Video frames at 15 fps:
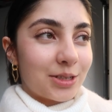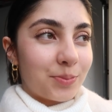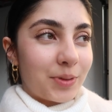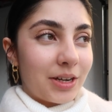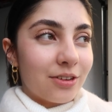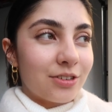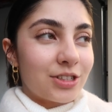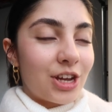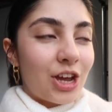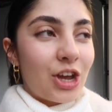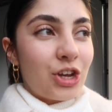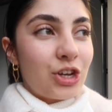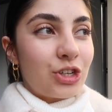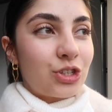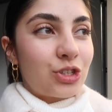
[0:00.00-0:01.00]
about,
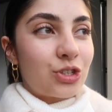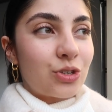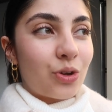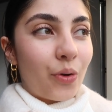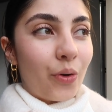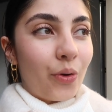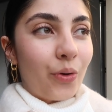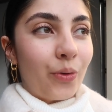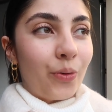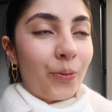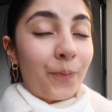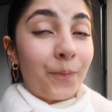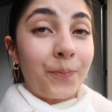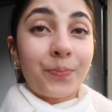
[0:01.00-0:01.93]
so